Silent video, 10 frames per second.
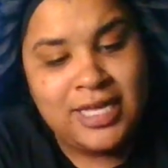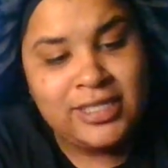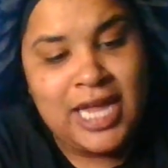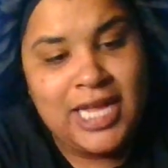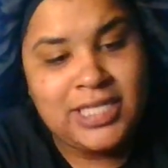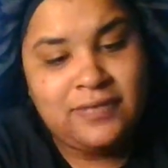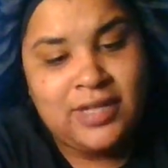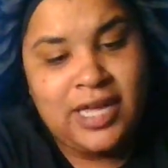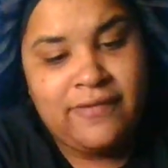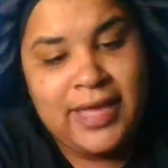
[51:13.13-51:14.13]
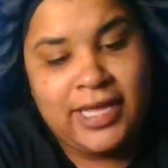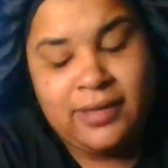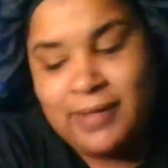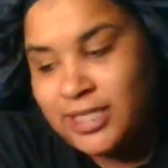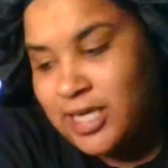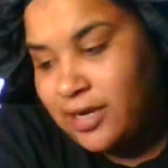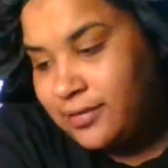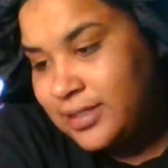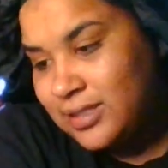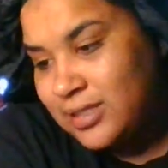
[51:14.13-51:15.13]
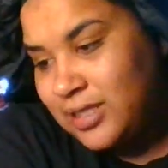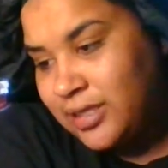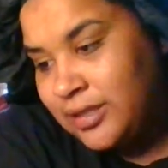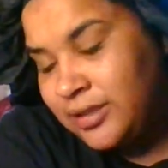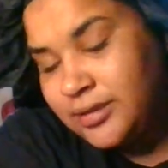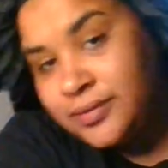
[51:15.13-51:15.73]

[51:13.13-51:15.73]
Signs of love making by Tyrese is here.